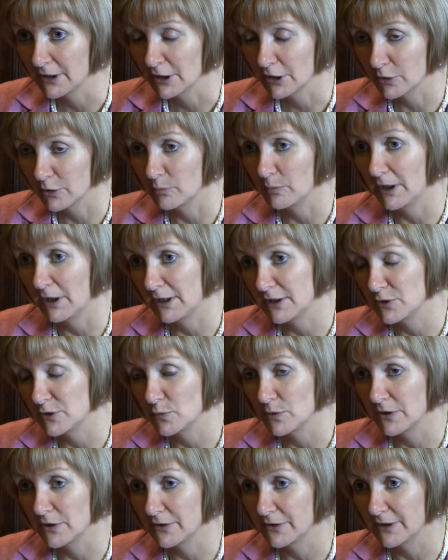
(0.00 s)
combined
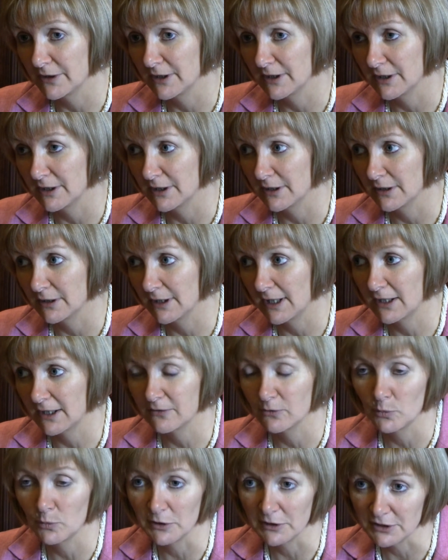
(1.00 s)
with their lack of
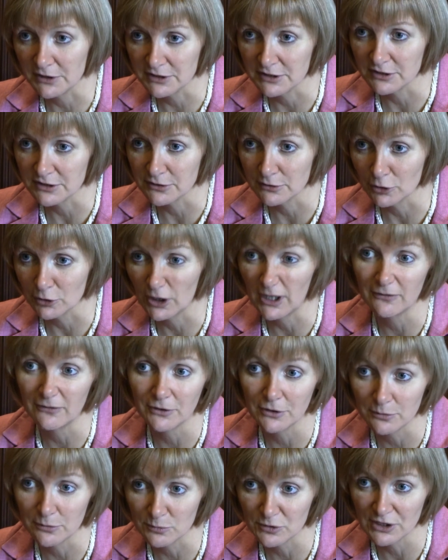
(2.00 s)
ability to look after
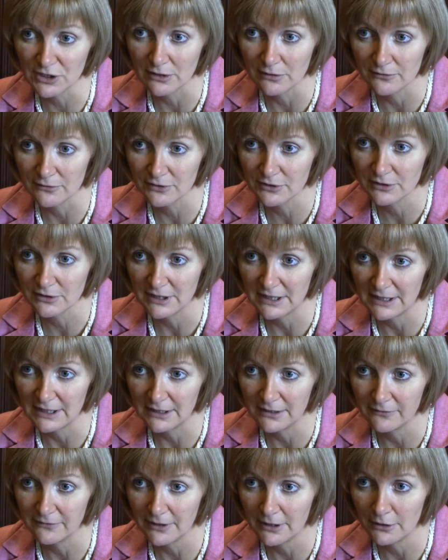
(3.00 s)
themselves in that
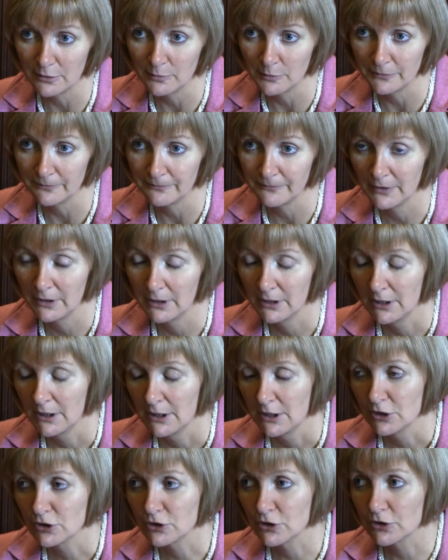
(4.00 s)
environment.
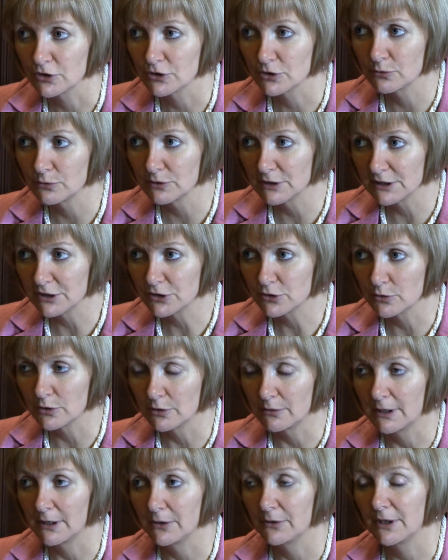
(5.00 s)
So there's a real issue
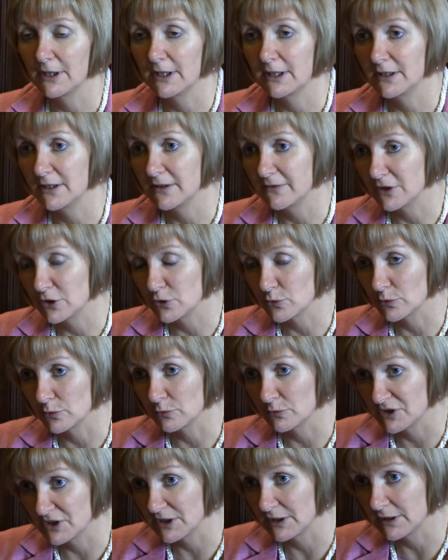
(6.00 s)
around their individual
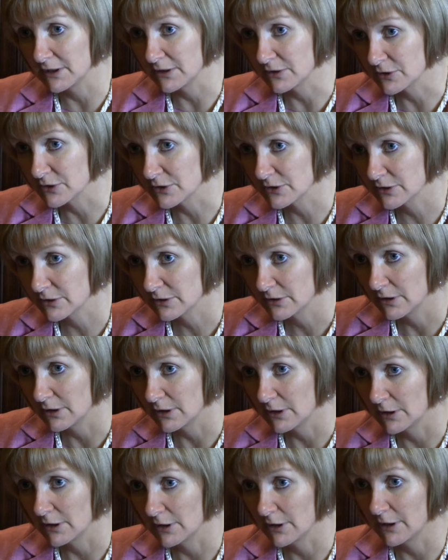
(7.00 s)
resilience
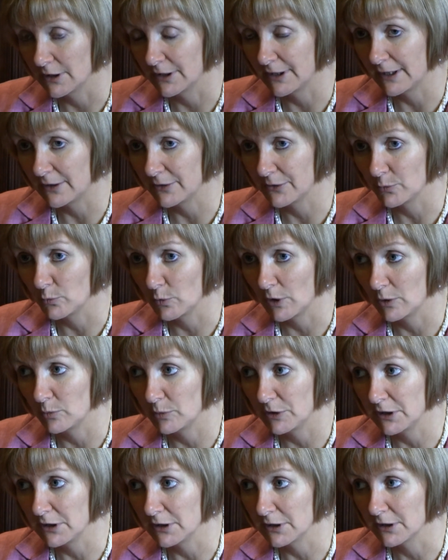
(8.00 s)
and health and
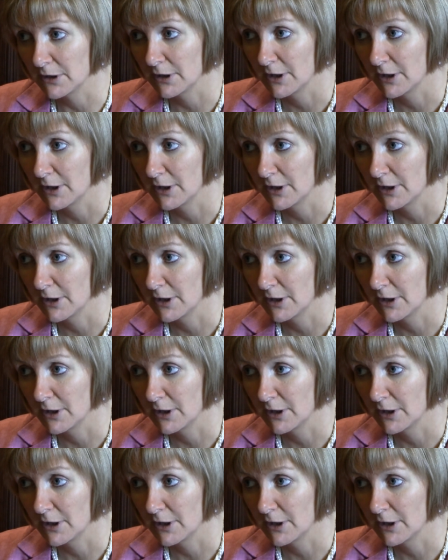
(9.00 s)
well-being.